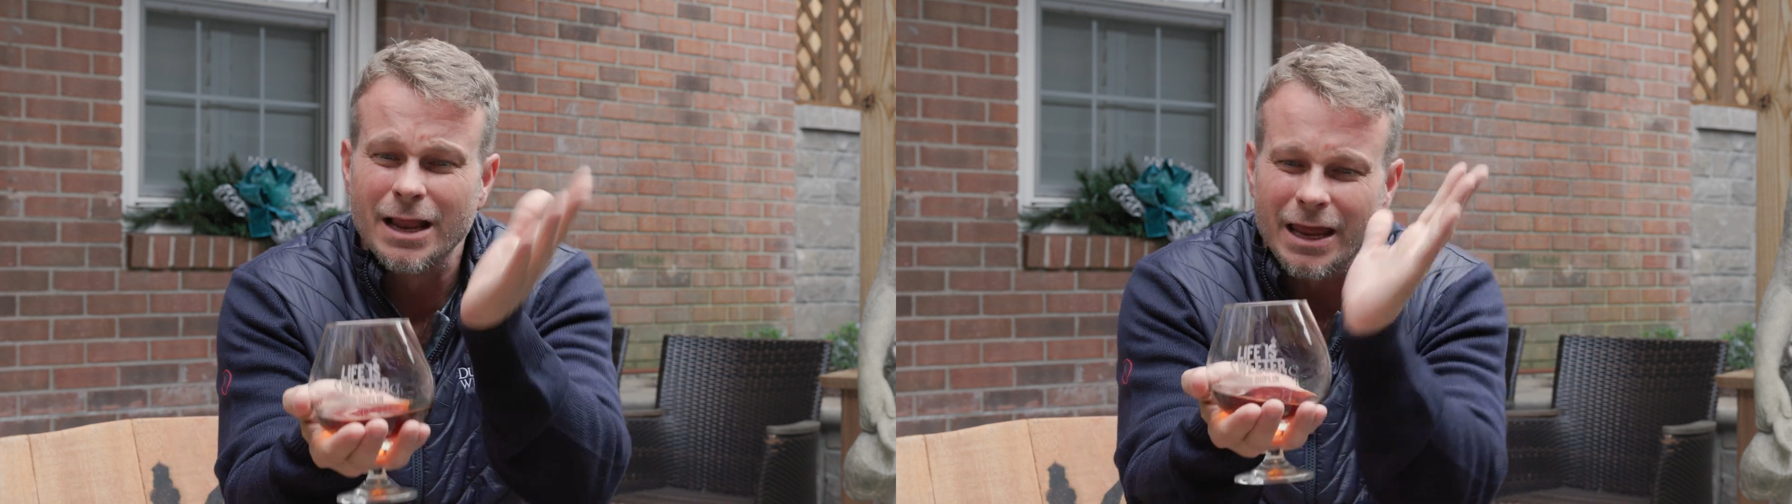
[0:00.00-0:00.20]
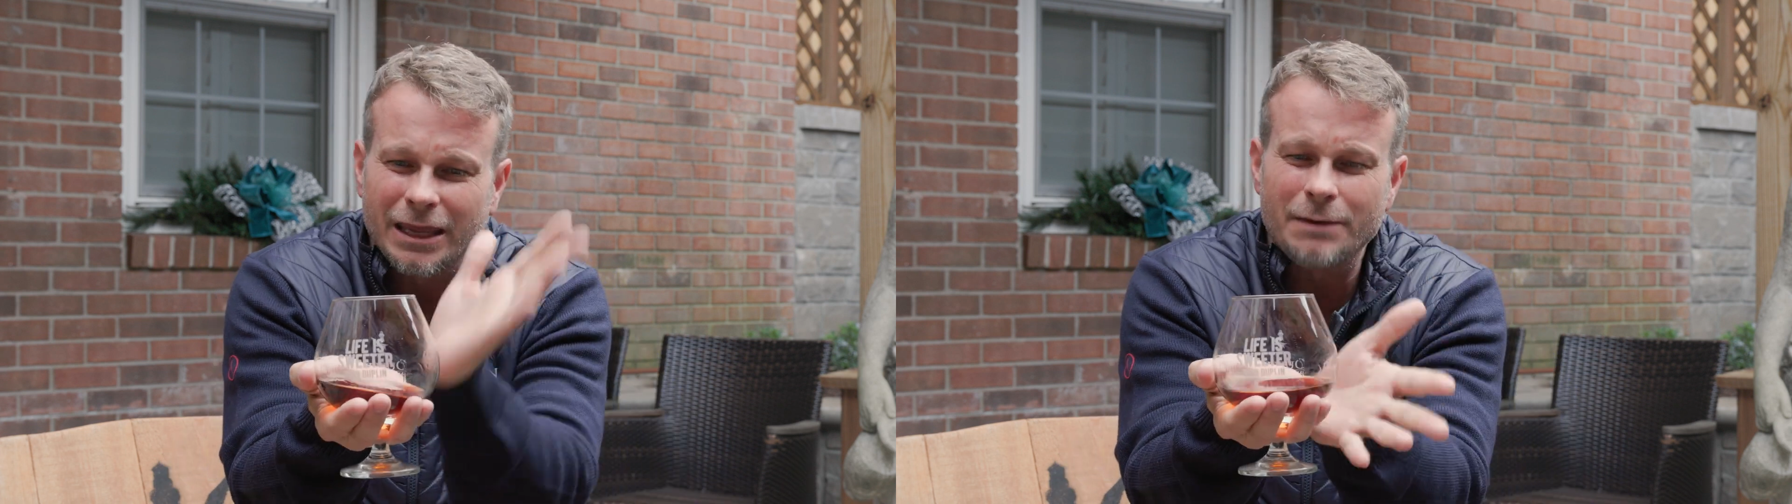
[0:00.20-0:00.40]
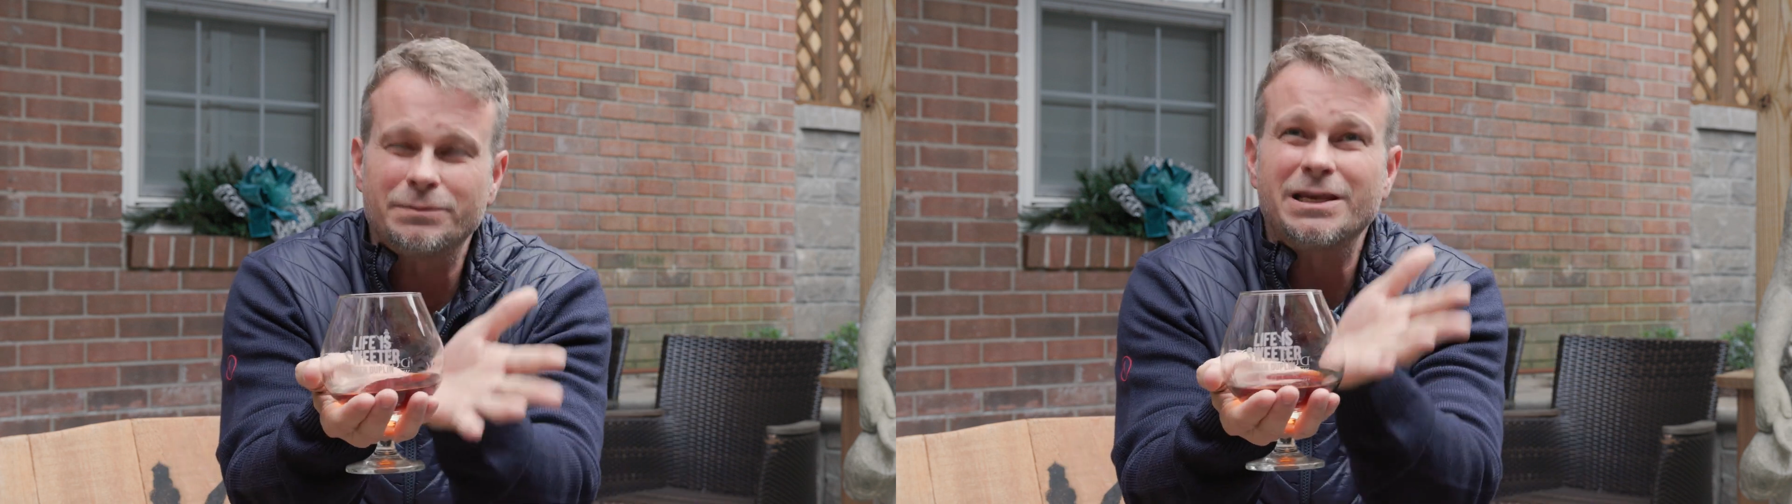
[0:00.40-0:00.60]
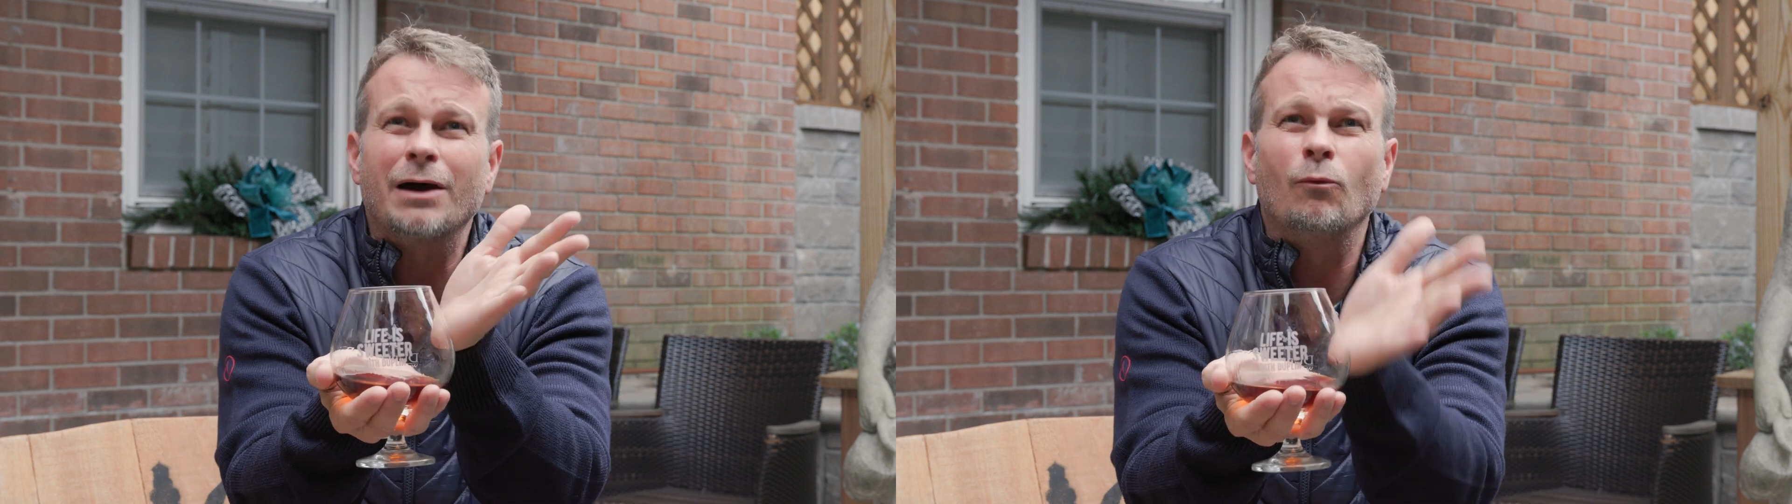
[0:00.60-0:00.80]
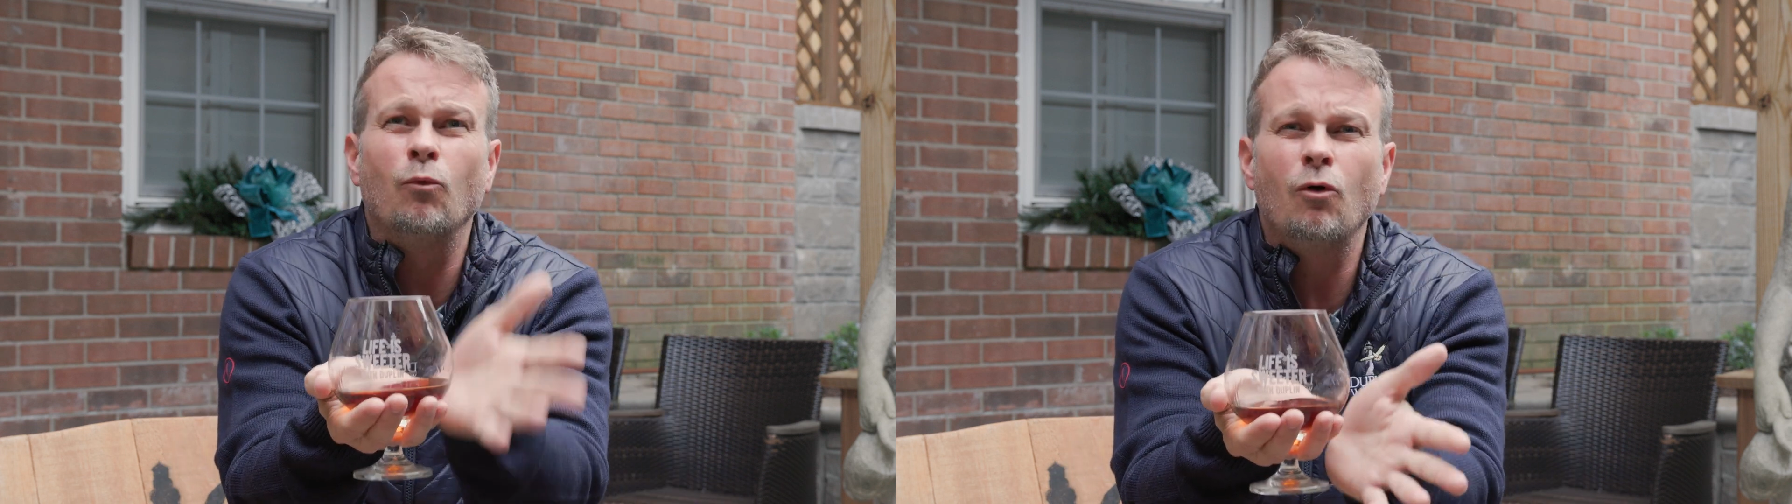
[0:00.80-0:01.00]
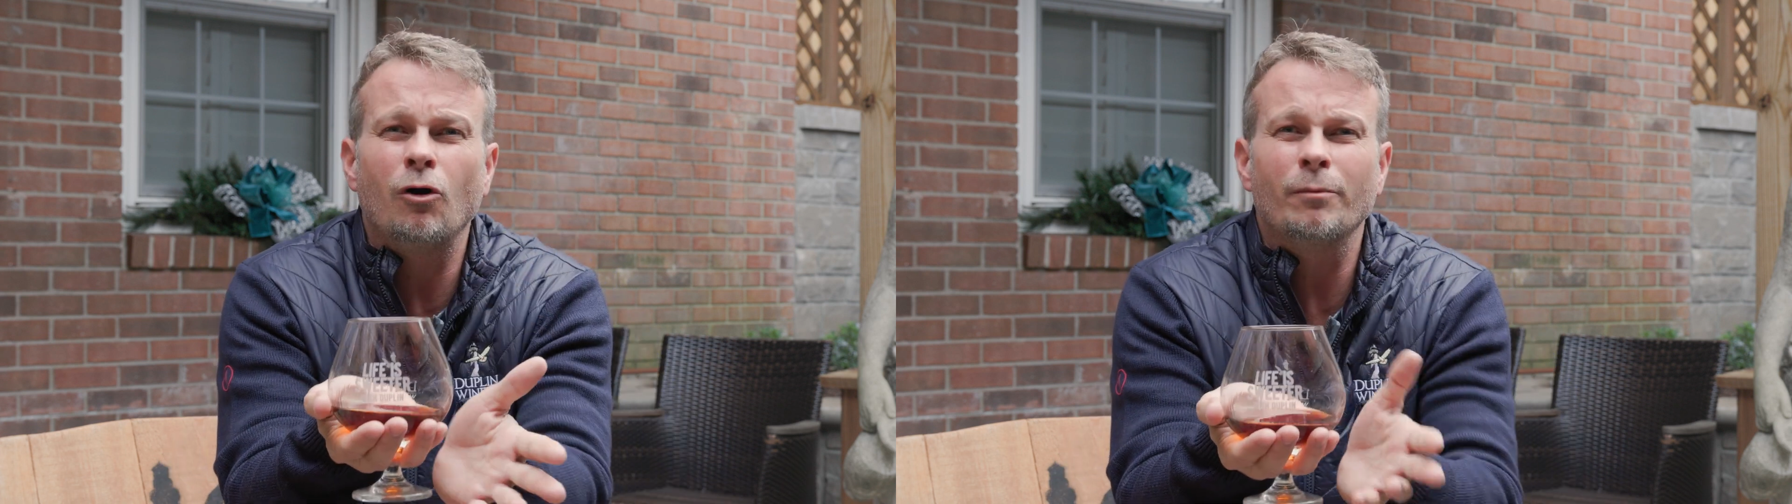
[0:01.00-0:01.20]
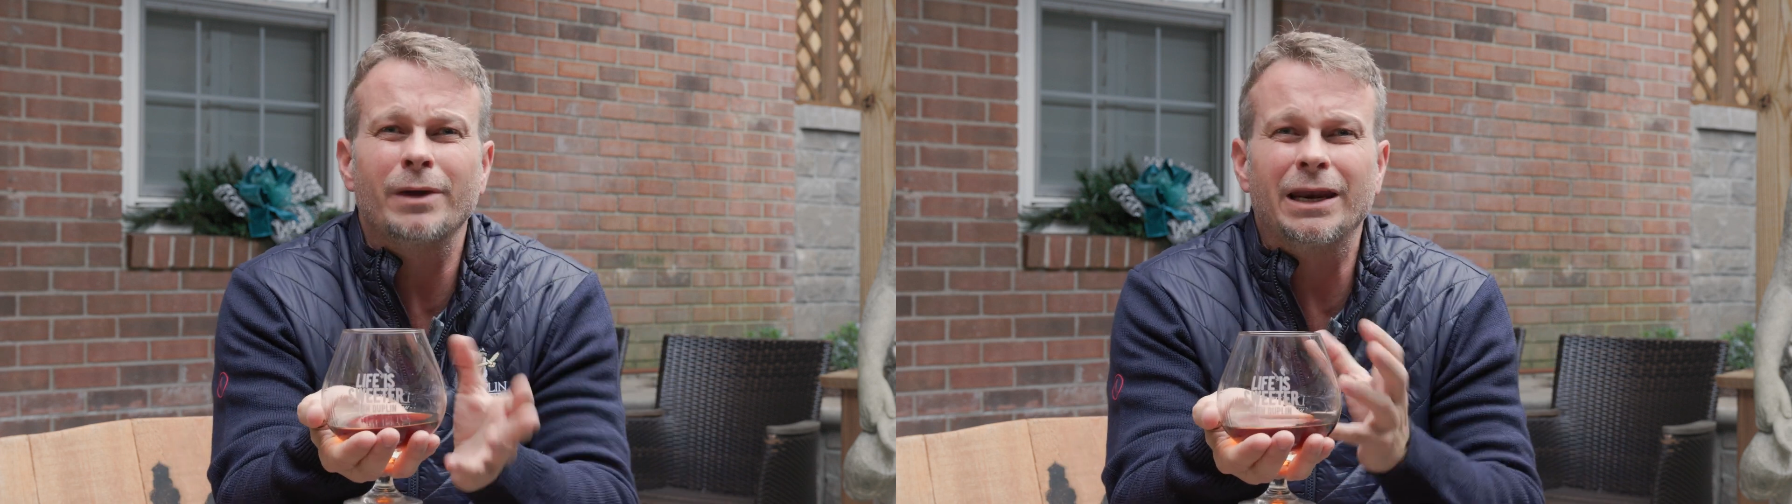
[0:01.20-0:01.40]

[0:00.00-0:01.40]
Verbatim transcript: It keeps that warm